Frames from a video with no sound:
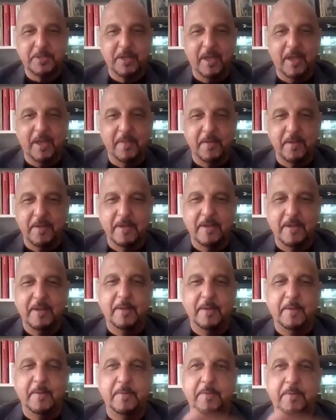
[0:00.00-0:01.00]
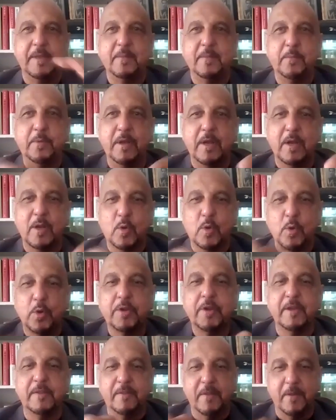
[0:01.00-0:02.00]
together. Then we are
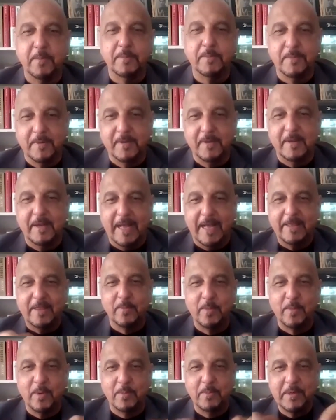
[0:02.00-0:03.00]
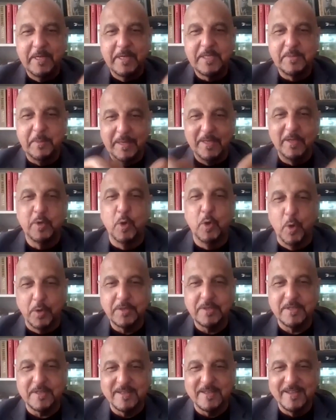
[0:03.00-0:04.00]
cooking them. At the moment, it's being
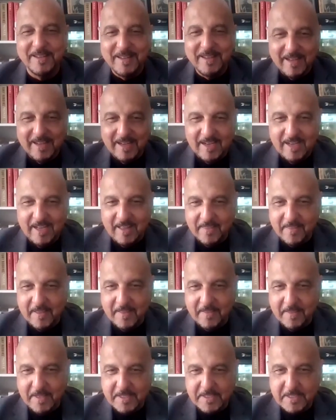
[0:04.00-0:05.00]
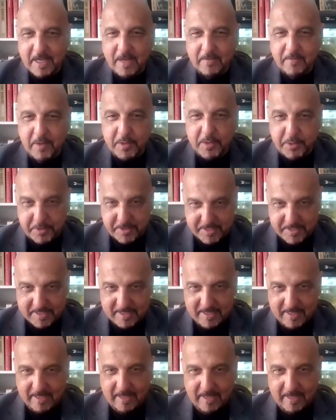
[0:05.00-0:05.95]
cooked. And then there's divergence,